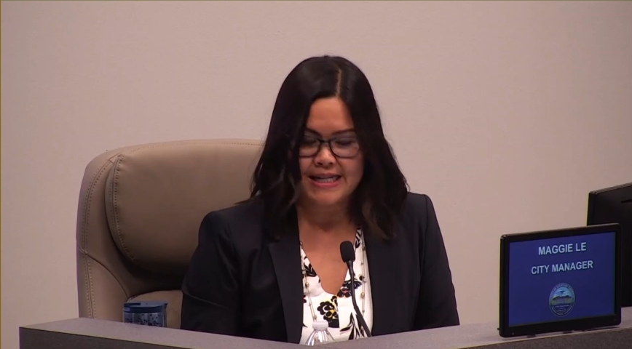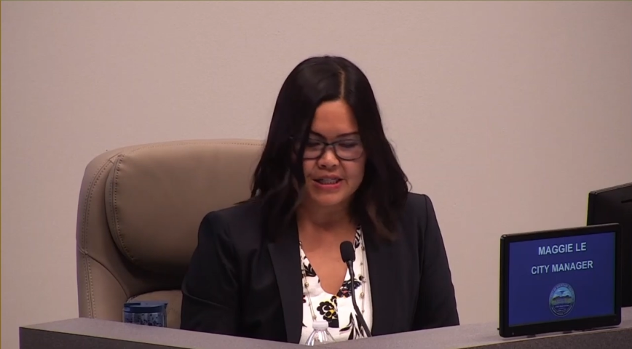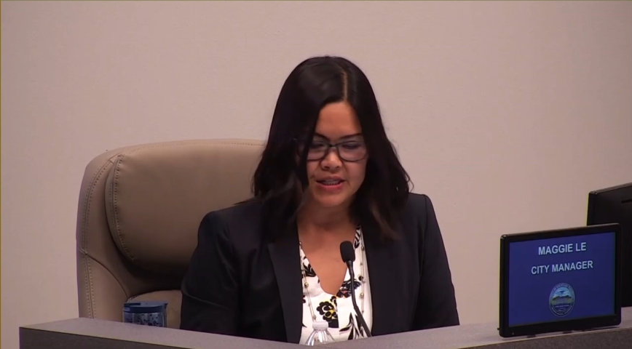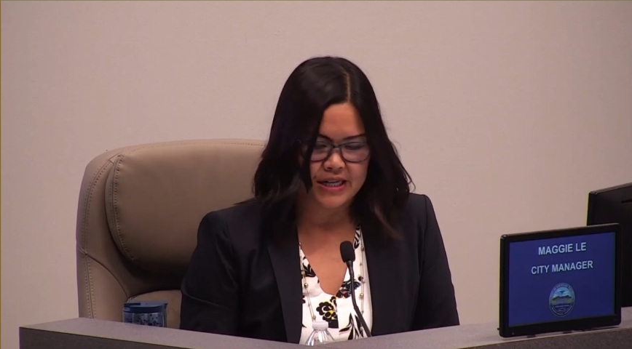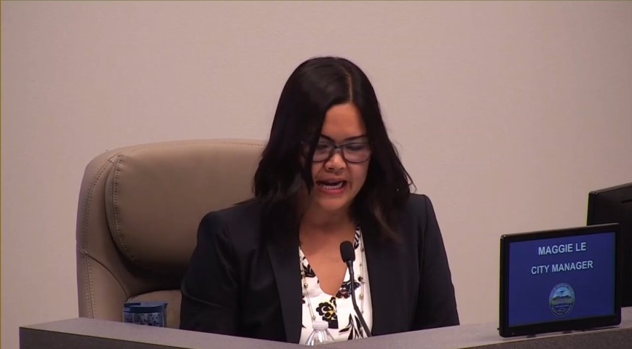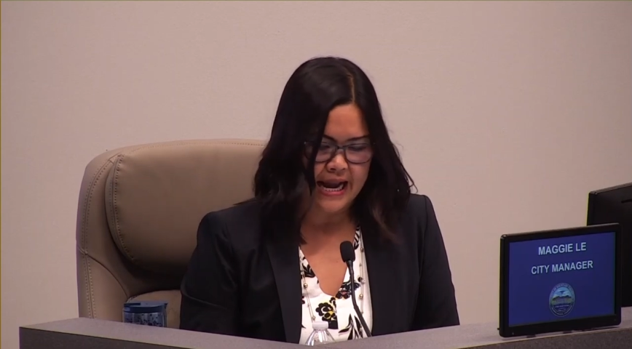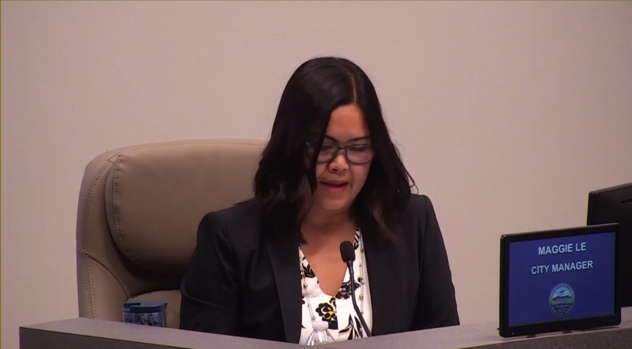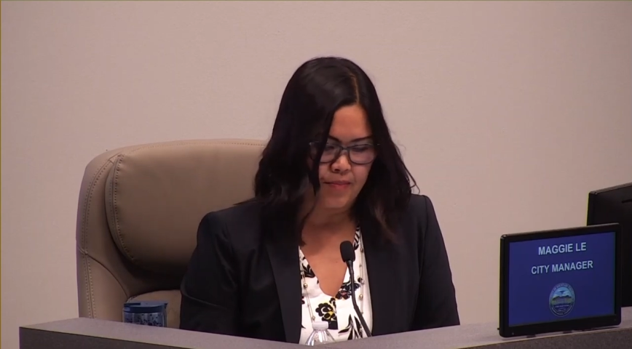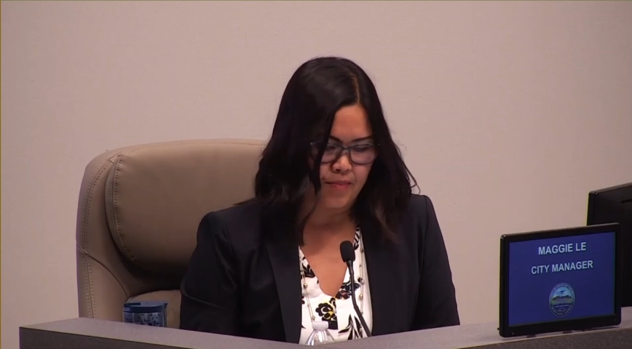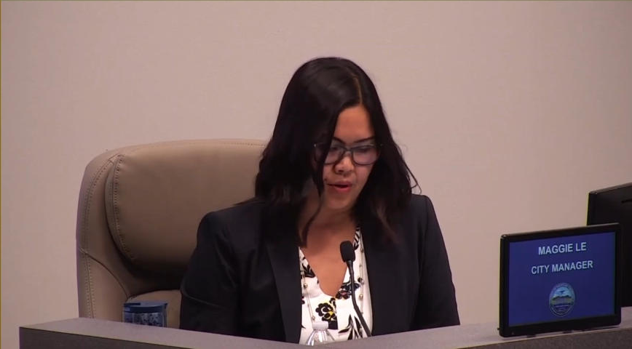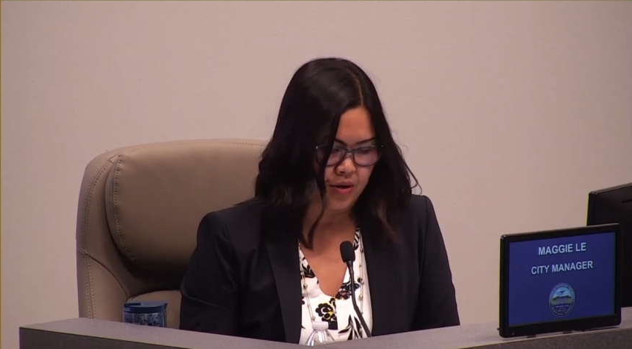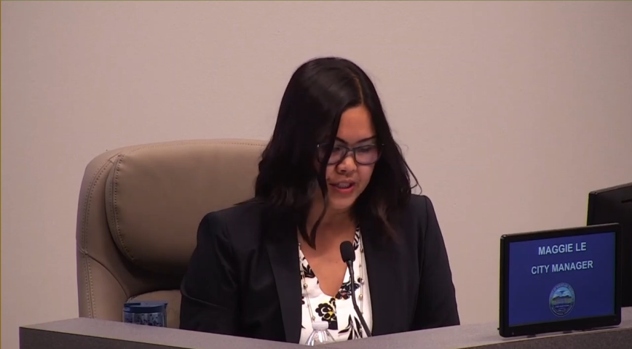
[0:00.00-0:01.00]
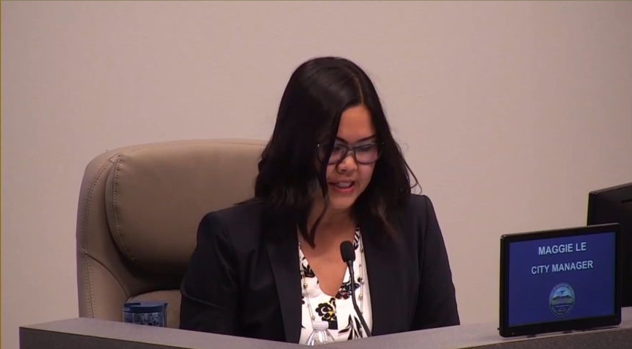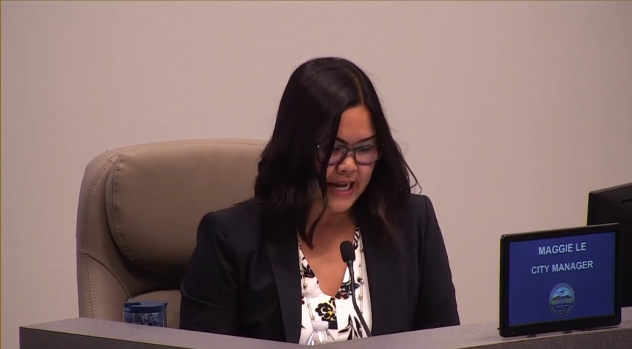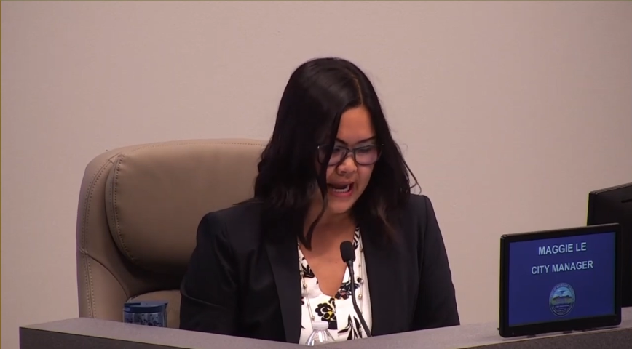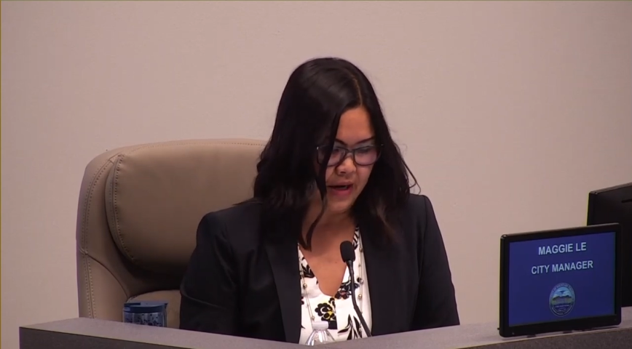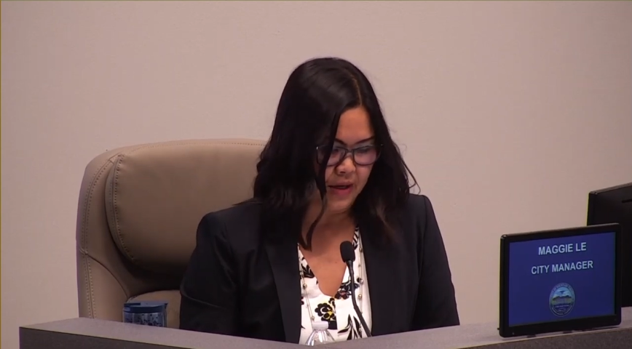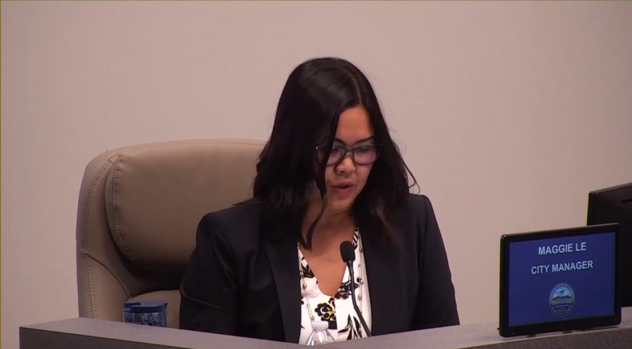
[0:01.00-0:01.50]
center at Brookhurst
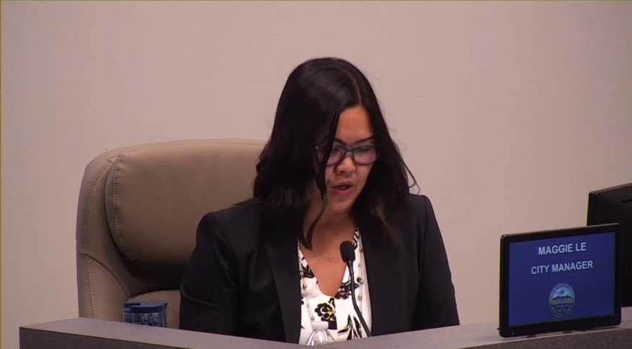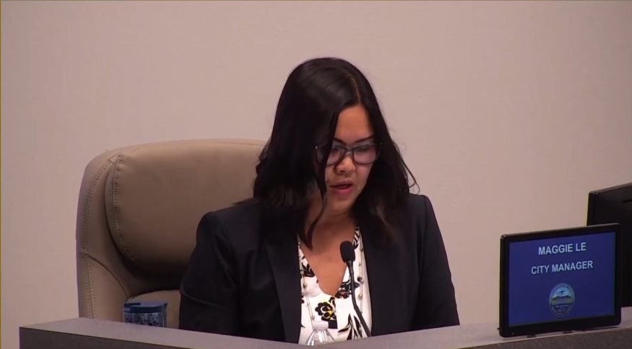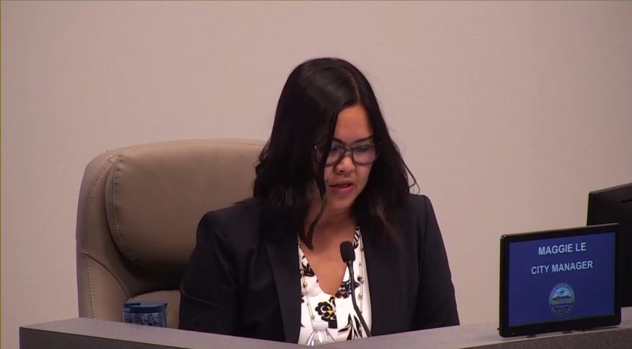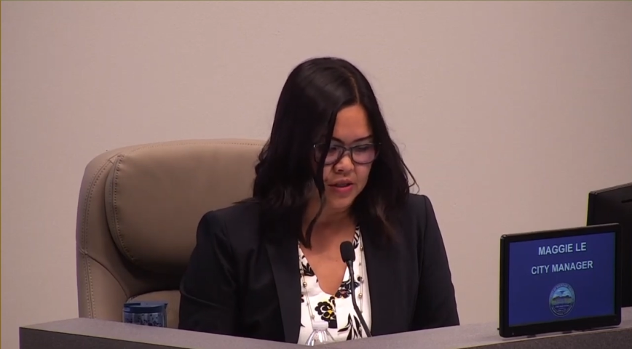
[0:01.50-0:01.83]
and